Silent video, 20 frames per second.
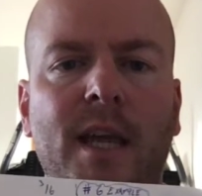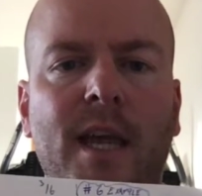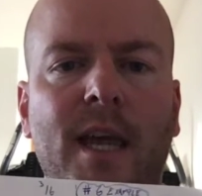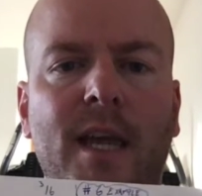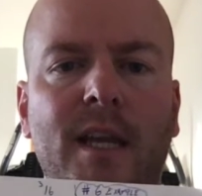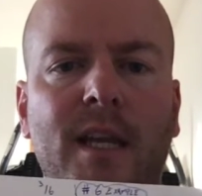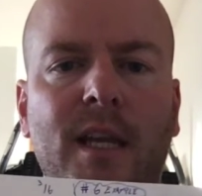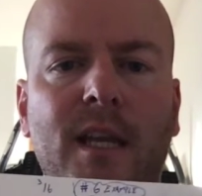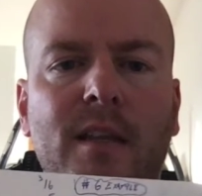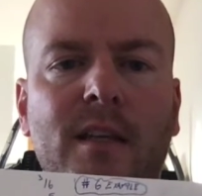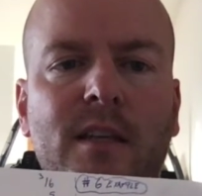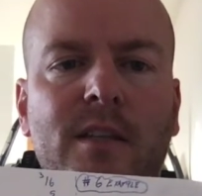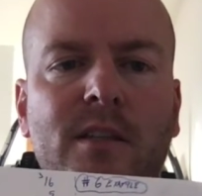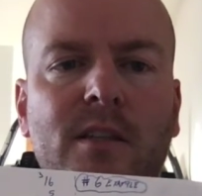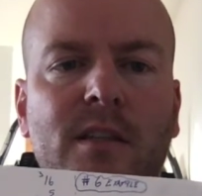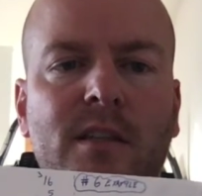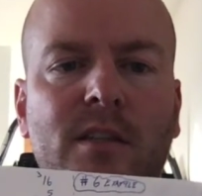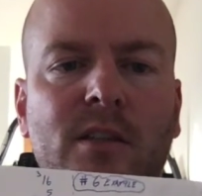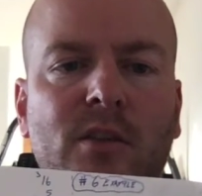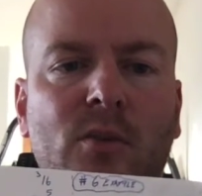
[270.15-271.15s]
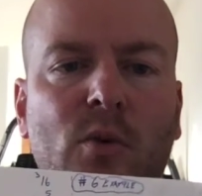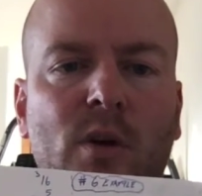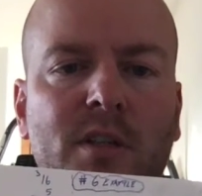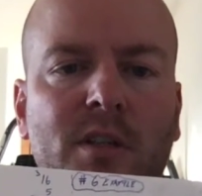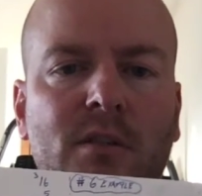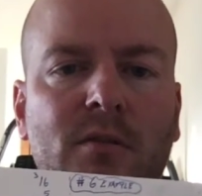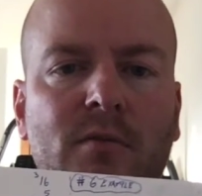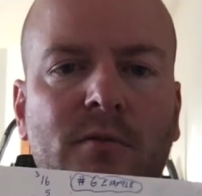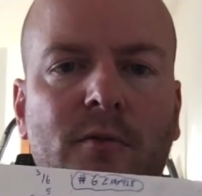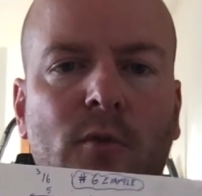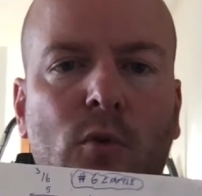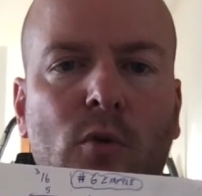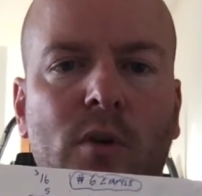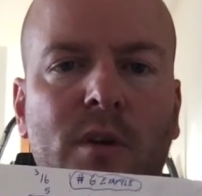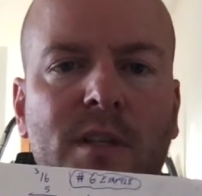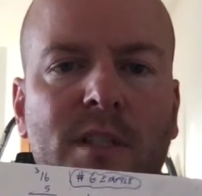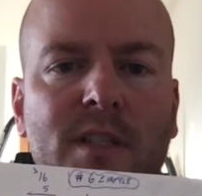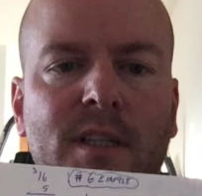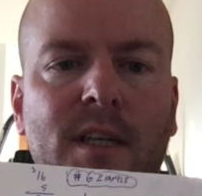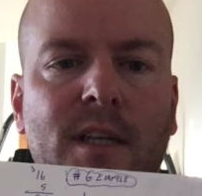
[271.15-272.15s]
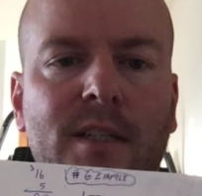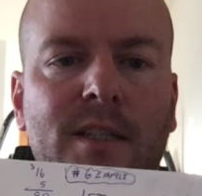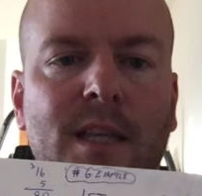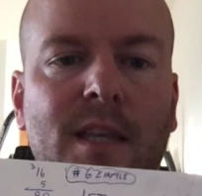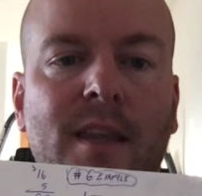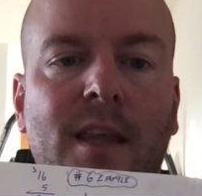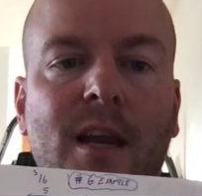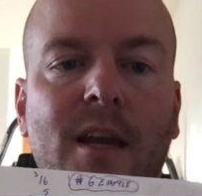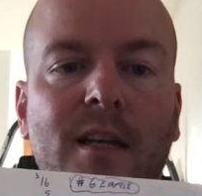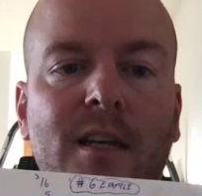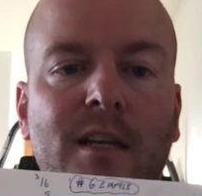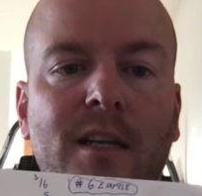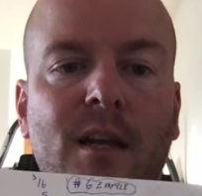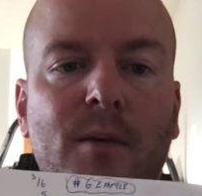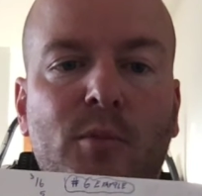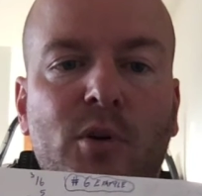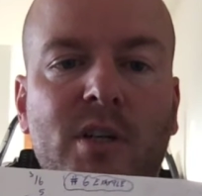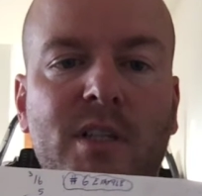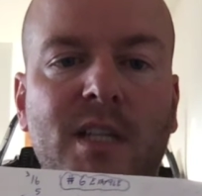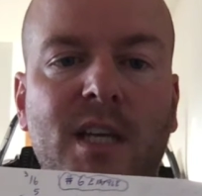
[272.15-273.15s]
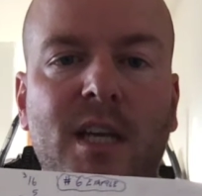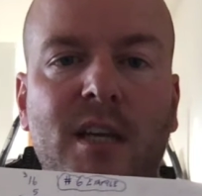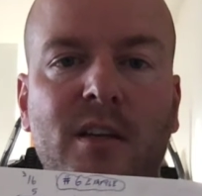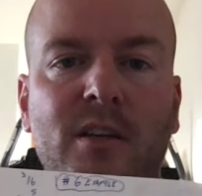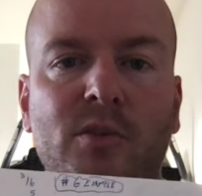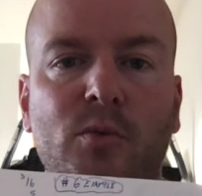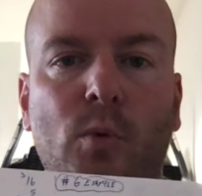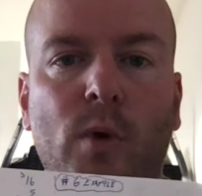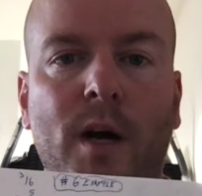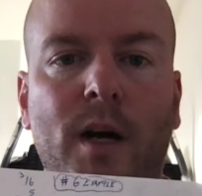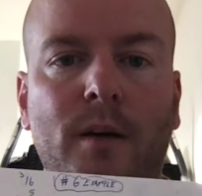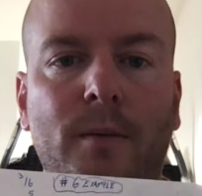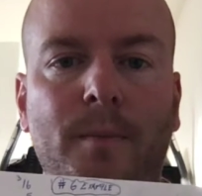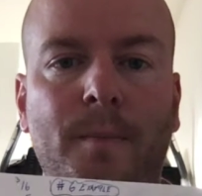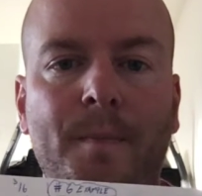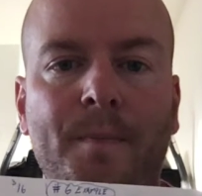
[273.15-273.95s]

And again, this is question 4, 6. And then I did number 10 as well.